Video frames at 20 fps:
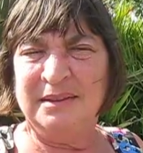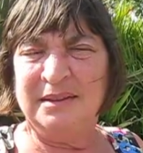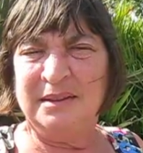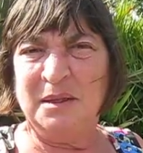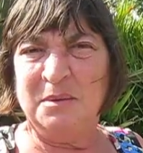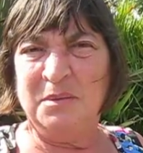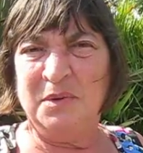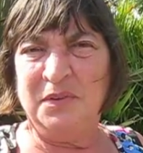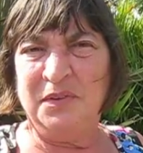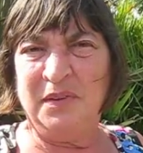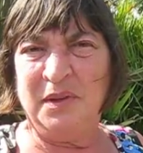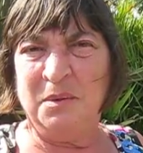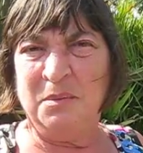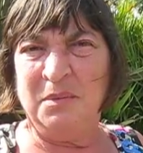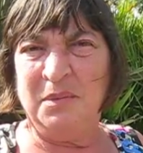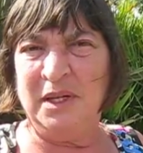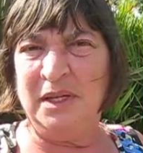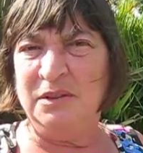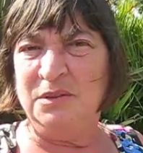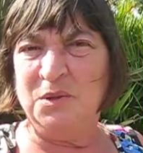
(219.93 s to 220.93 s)
Some of
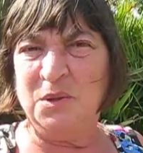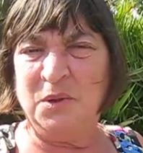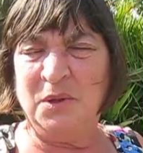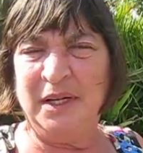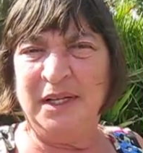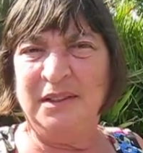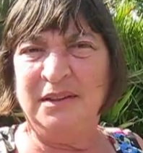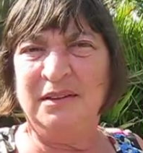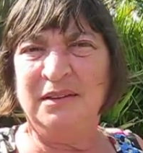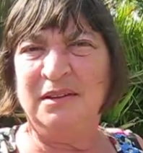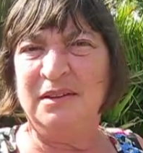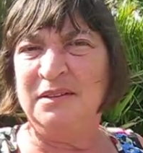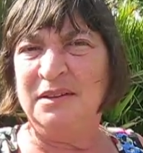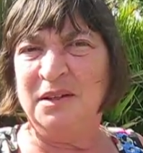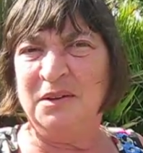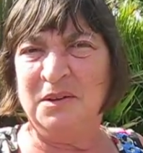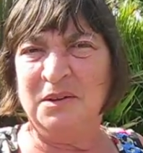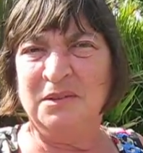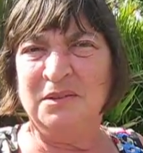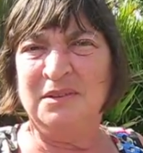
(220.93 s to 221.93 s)
them enjoyed the
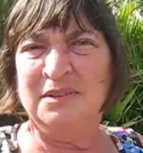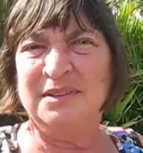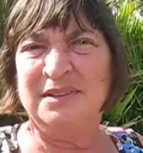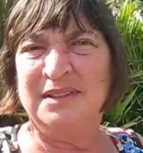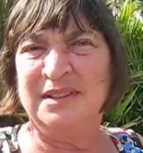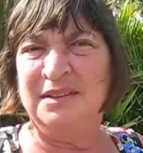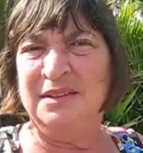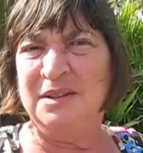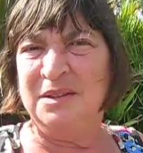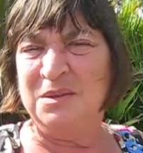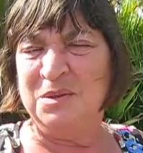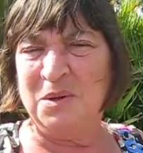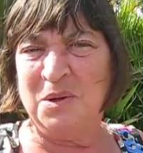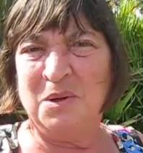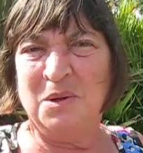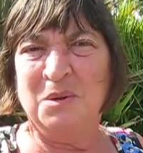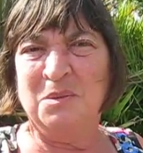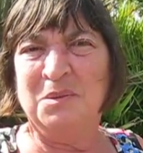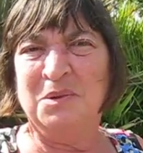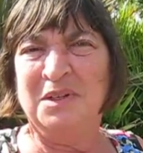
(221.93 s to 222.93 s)
dance and the
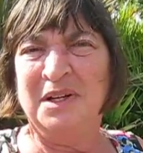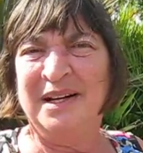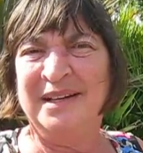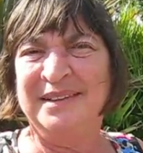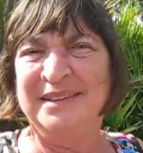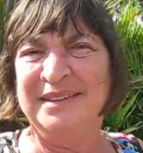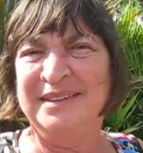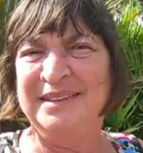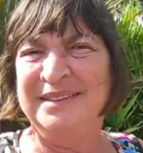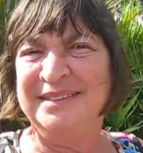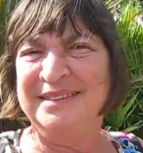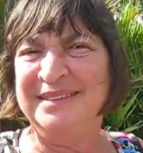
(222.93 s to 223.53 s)
drama and